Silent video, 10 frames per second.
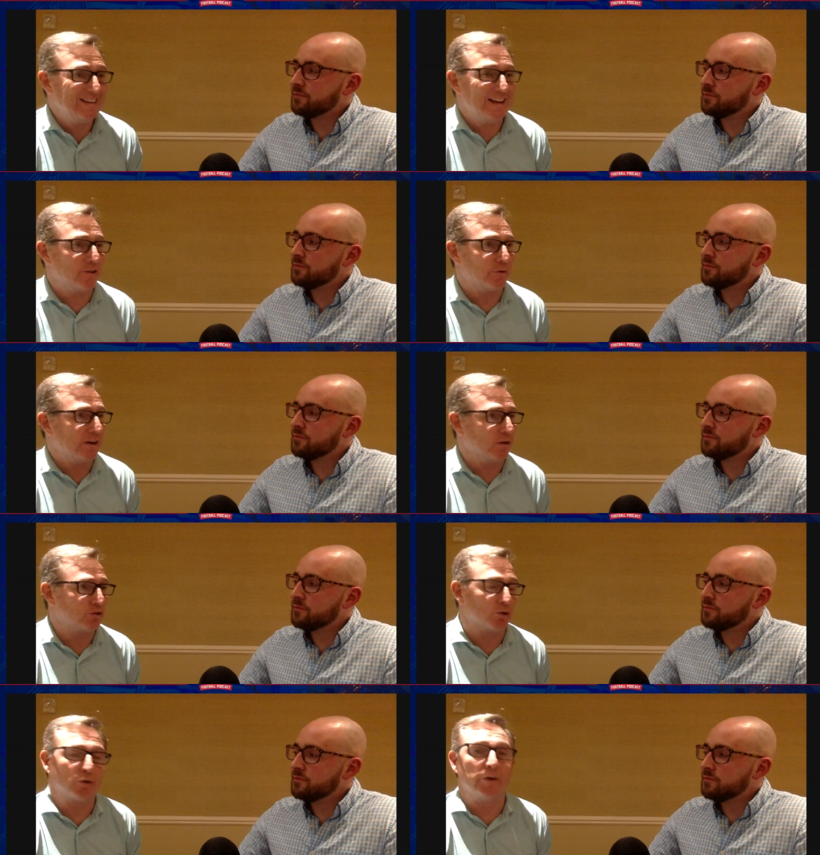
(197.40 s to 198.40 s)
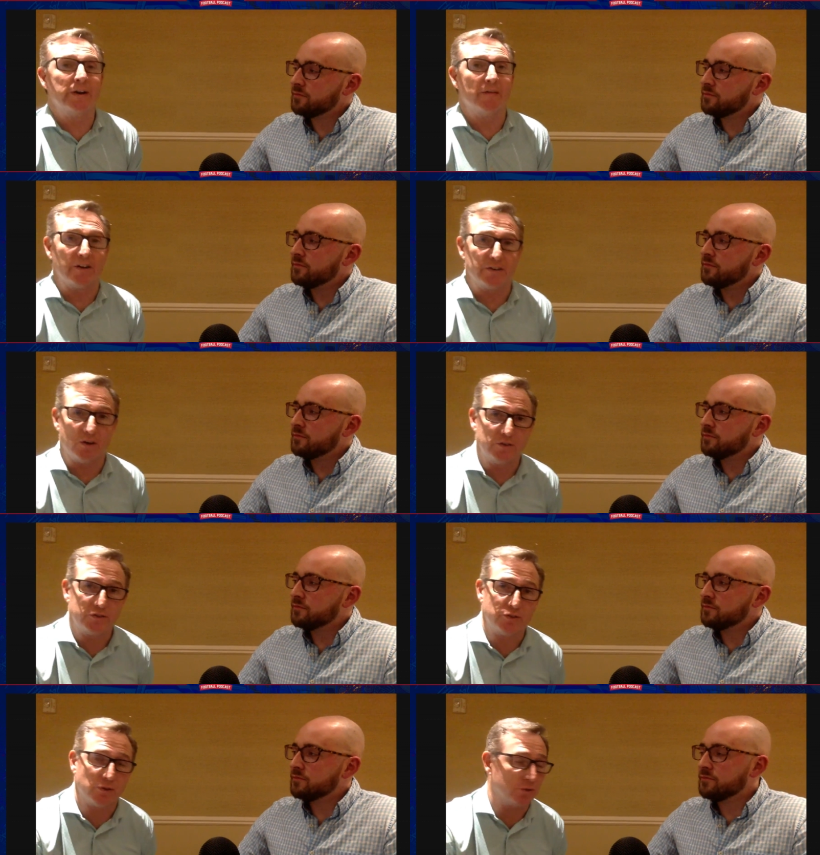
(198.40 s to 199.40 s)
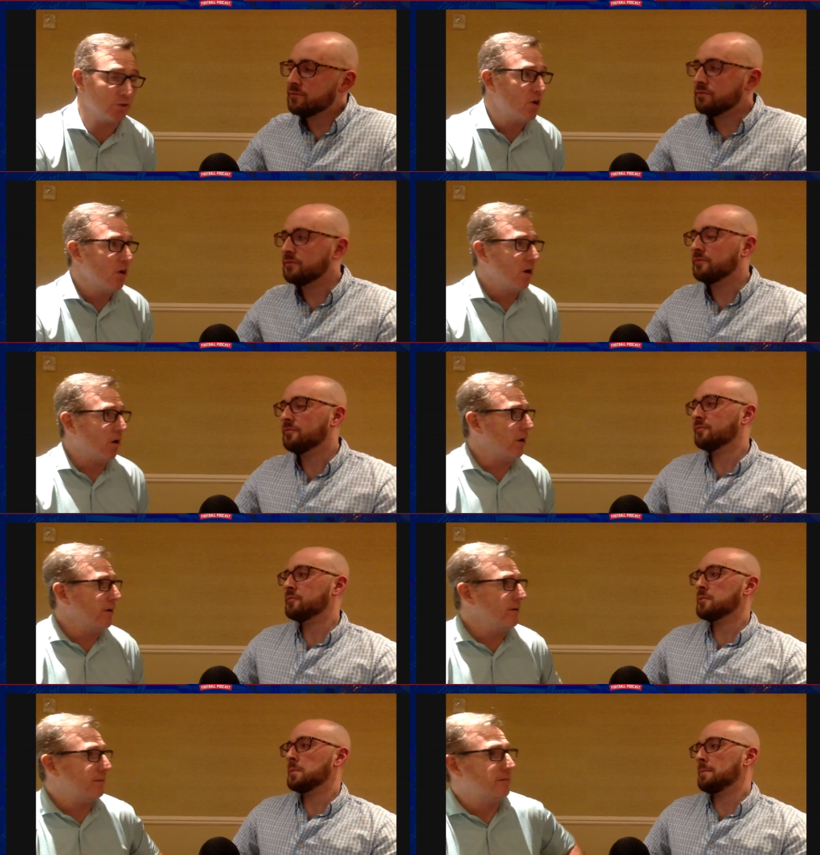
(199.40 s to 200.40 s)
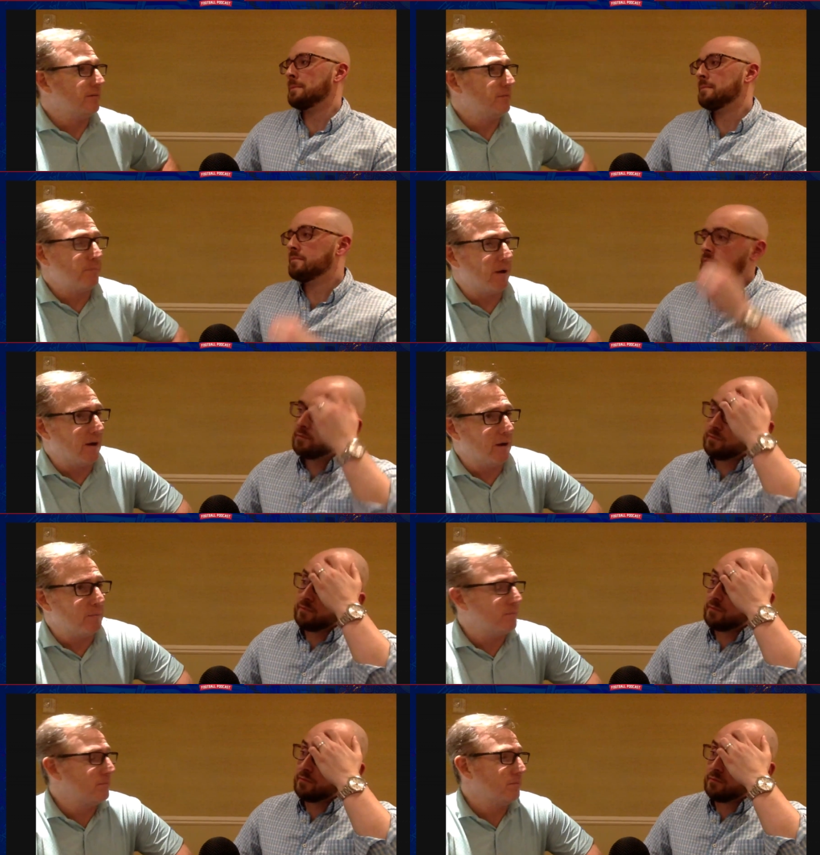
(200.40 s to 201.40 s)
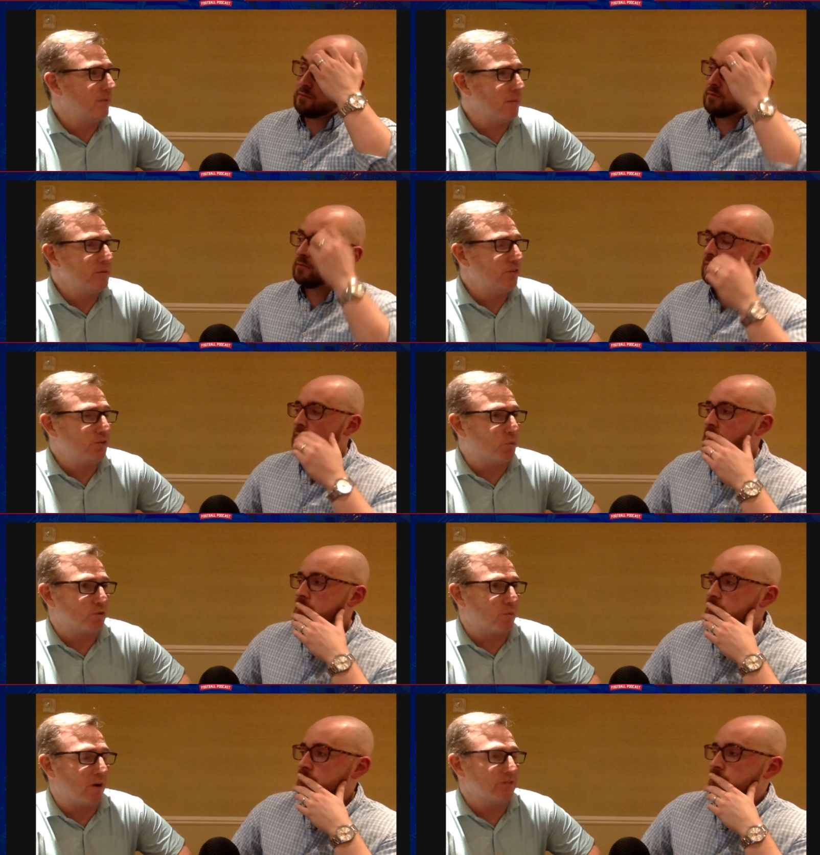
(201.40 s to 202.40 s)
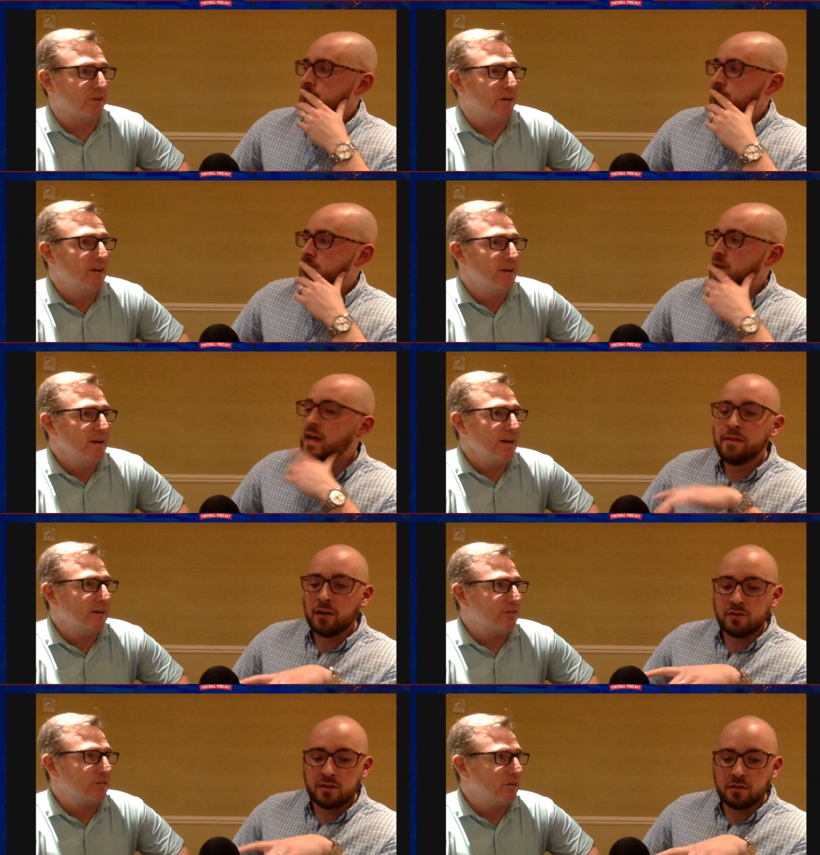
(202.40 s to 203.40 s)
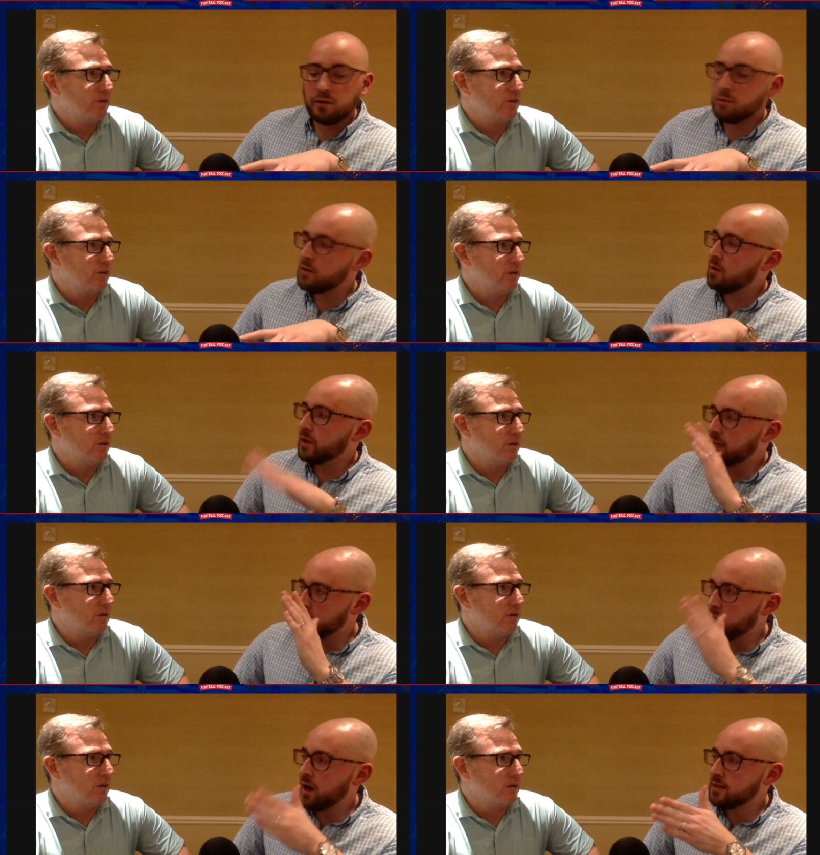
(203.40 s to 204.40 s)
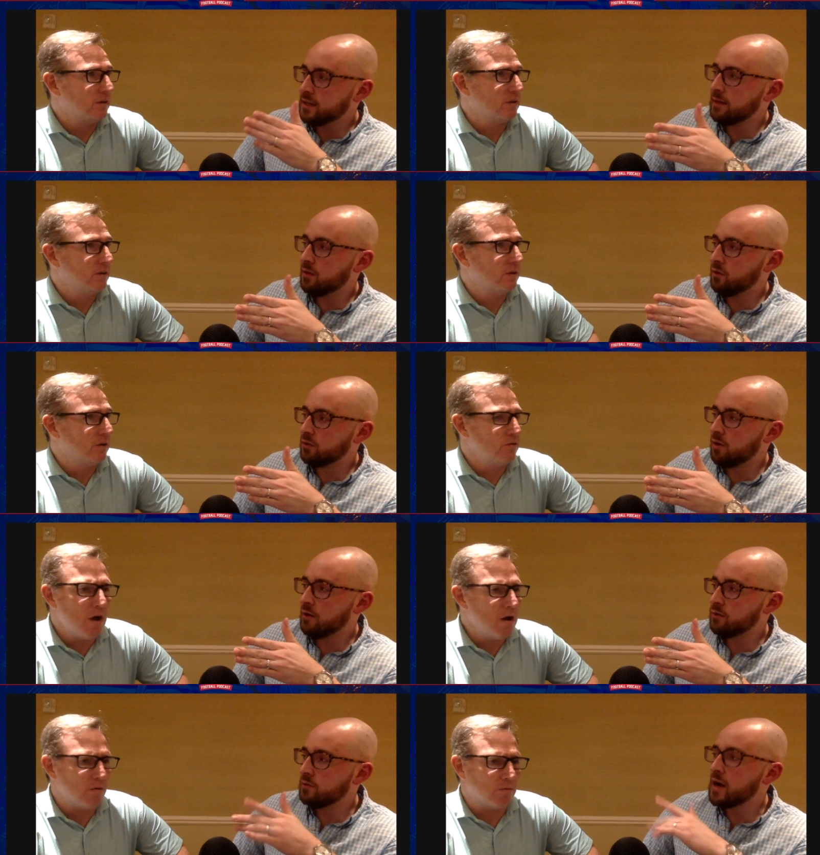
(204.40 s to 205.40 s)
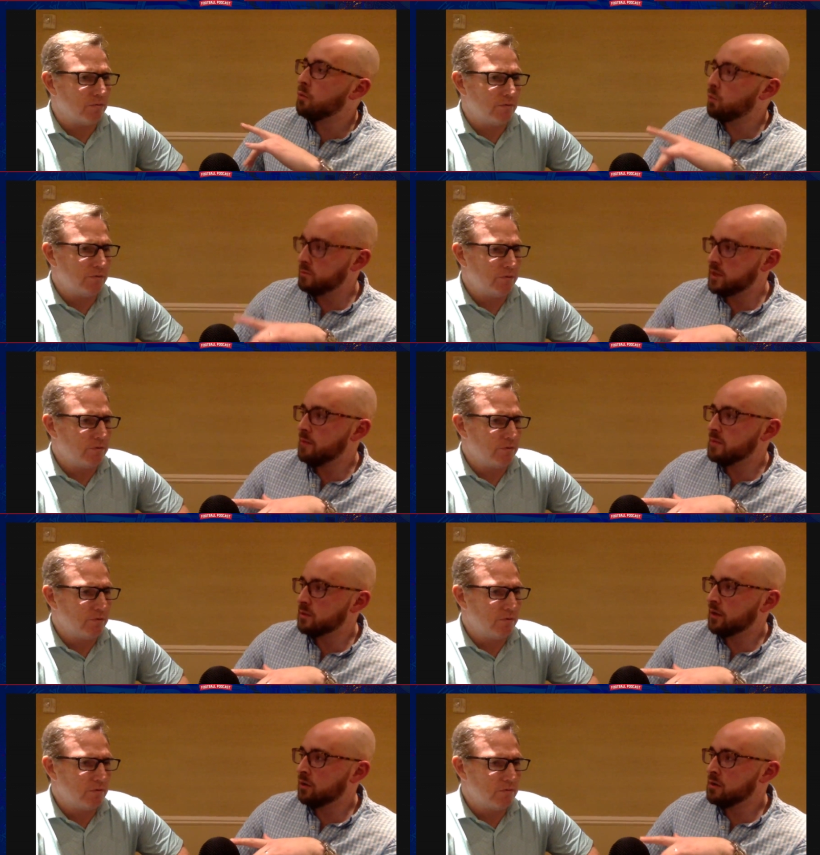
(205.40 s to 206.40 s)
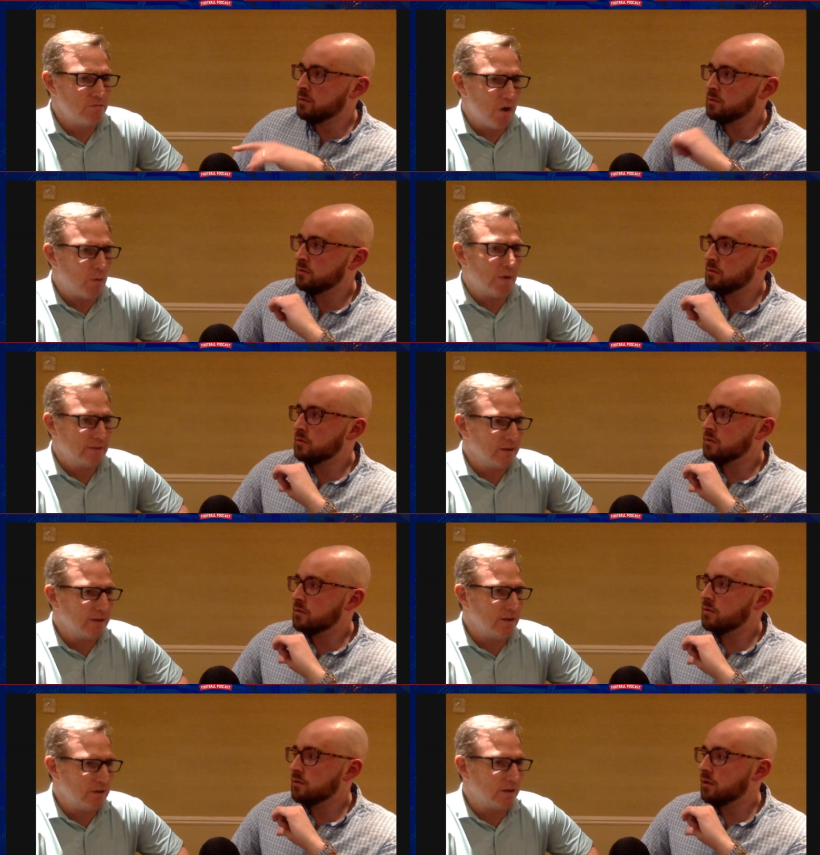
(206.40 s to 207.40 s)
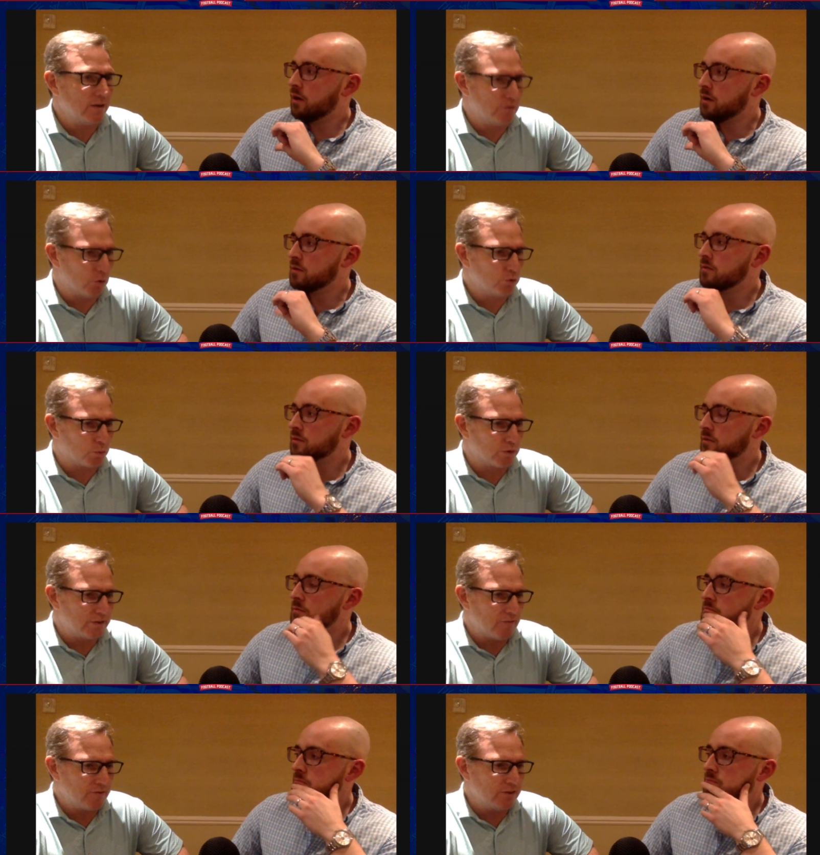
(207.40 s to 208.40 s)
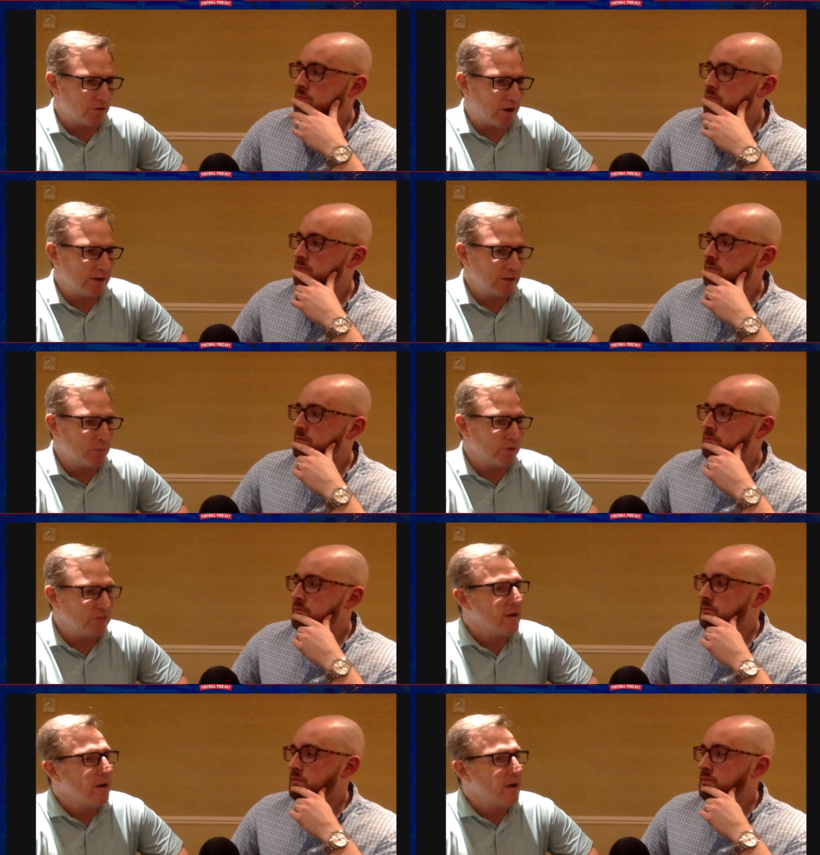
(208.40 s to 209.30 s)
Speaker 1: any of the other radio shows, or any of our television shows on um, NBC Sports Boston. Any that you
Speaker 2: disagree with though? Like he wanted to get those across. No. Did I did I miss a big one?
Speaker 1: No, I think he okay. those were definite talking points.